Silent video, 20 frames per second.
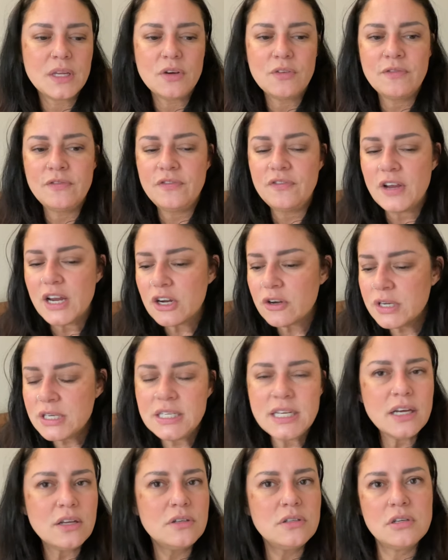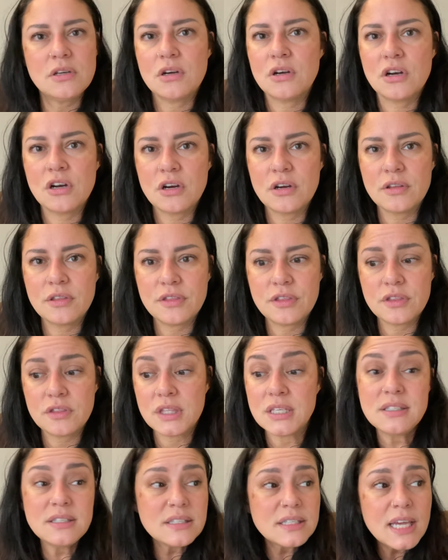very down to earth.
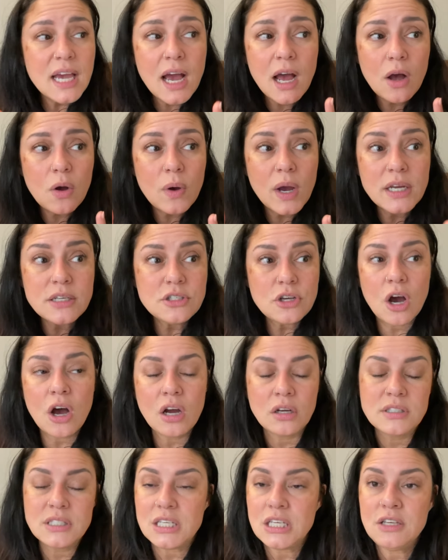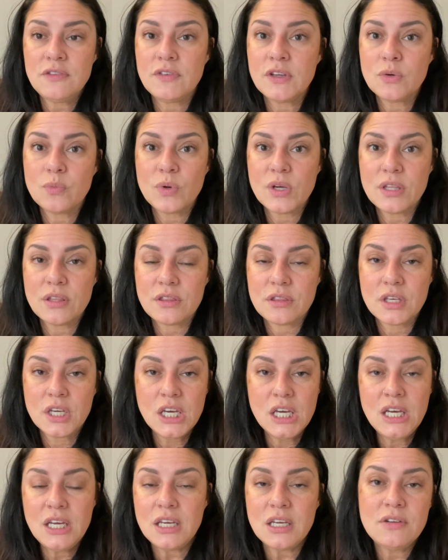This is how I talked even with
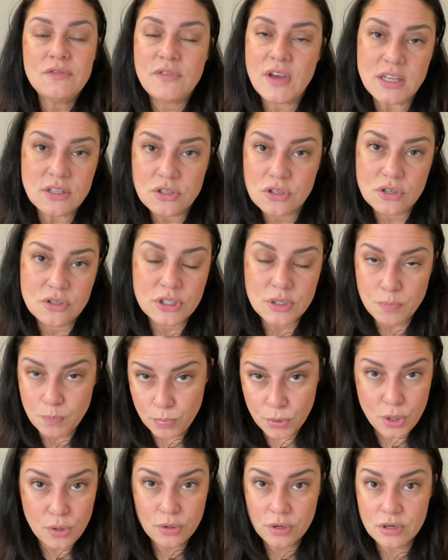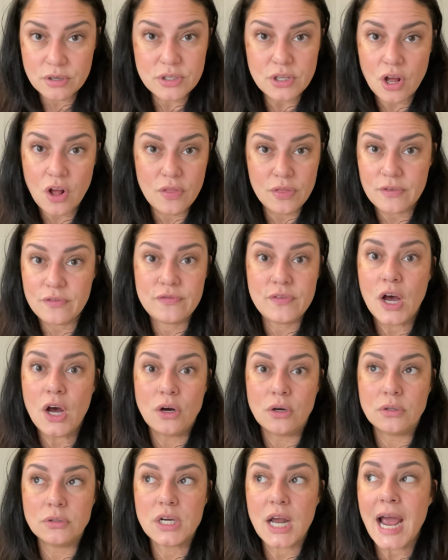investors and brokers on the
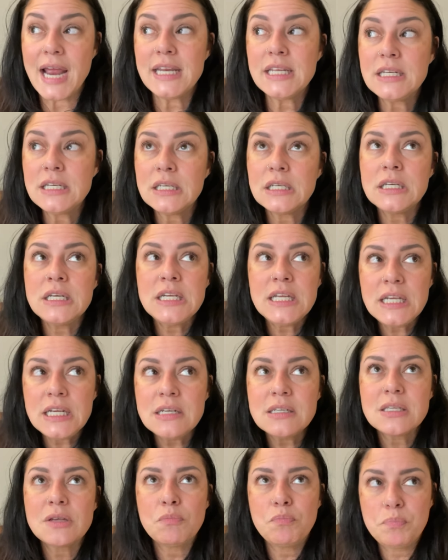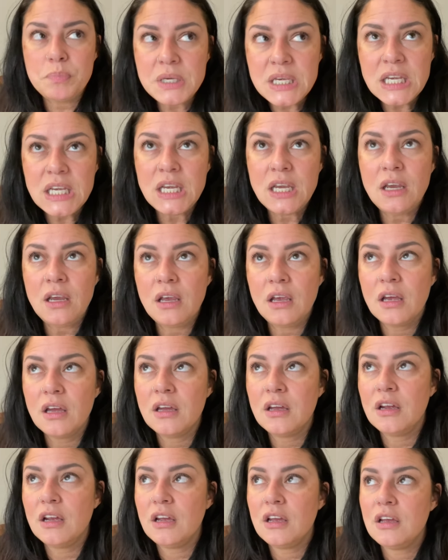phone. I didn't need to be,
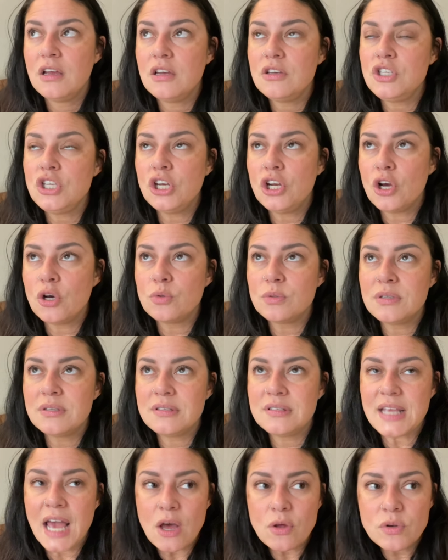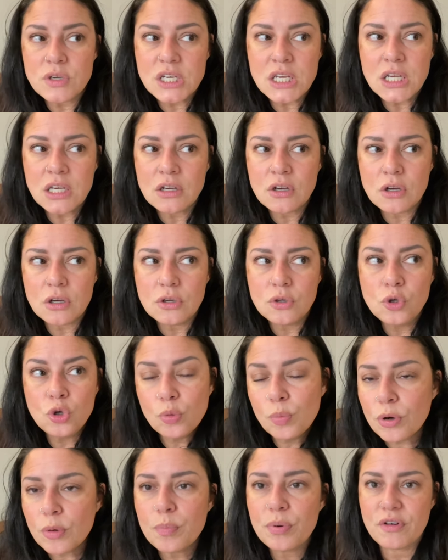you know, sounding
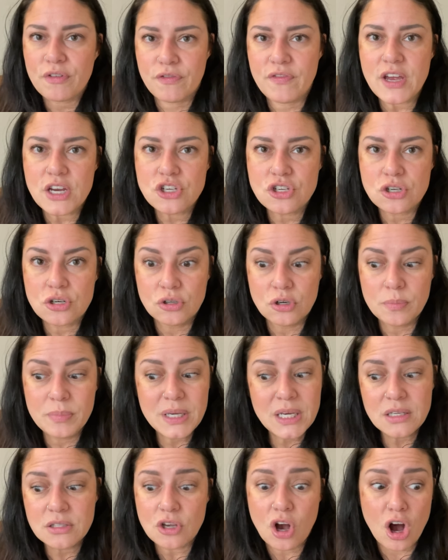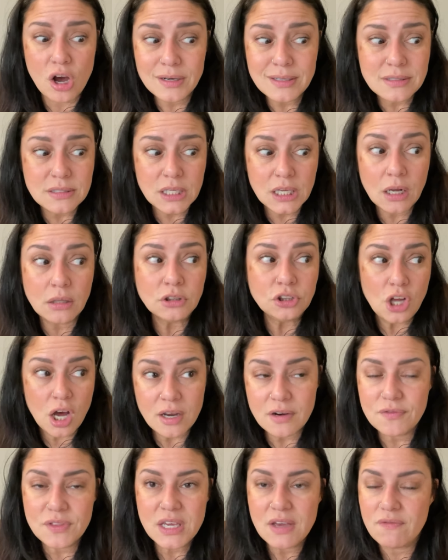uber professional, because honestly, a lot
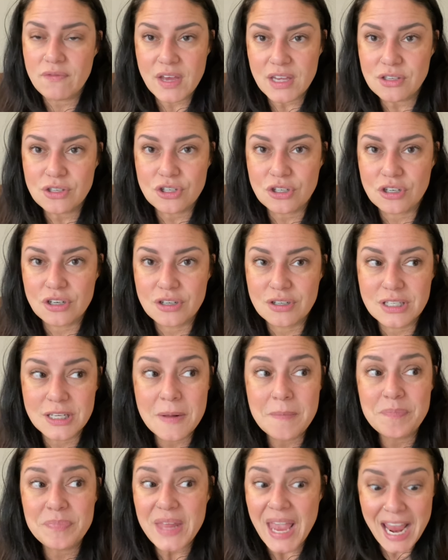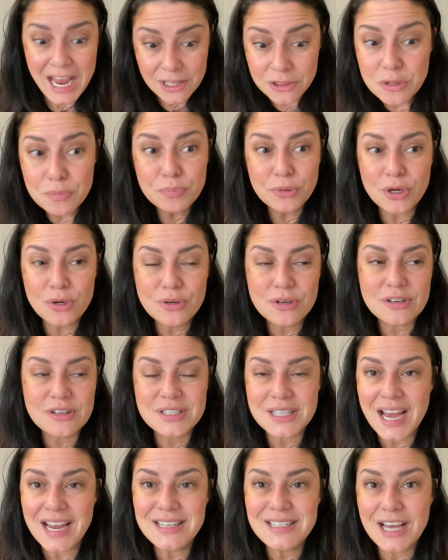of the investors and the brokers
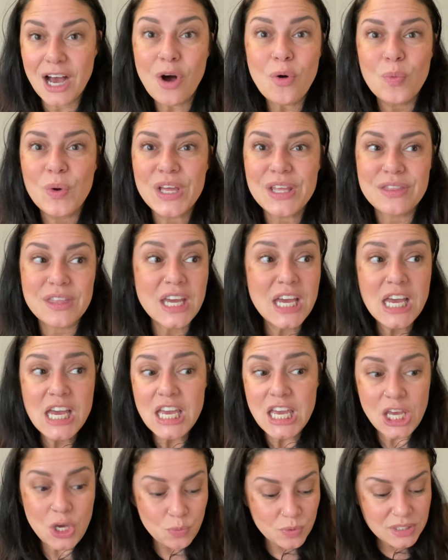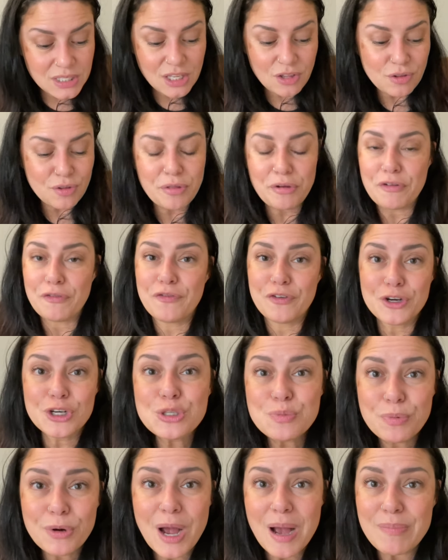I dealt with, it was either their
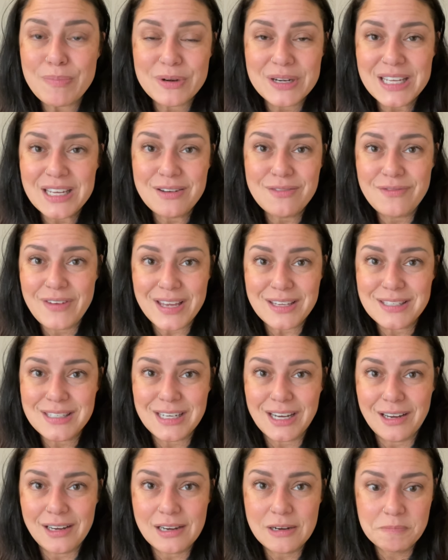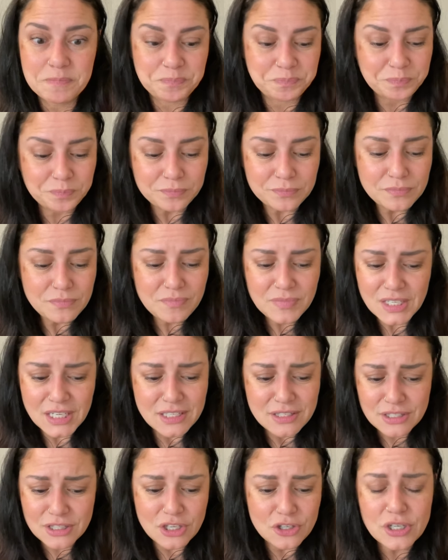first property investing,
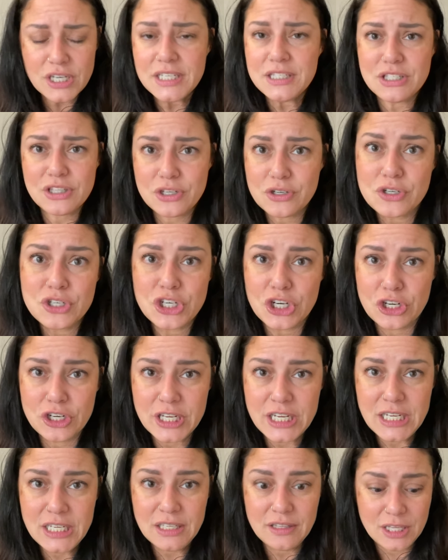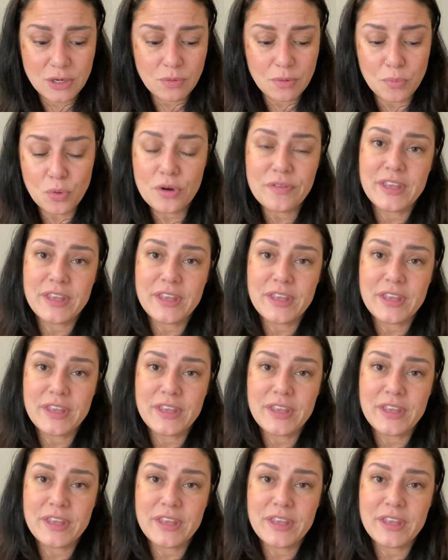it's their journey. They were more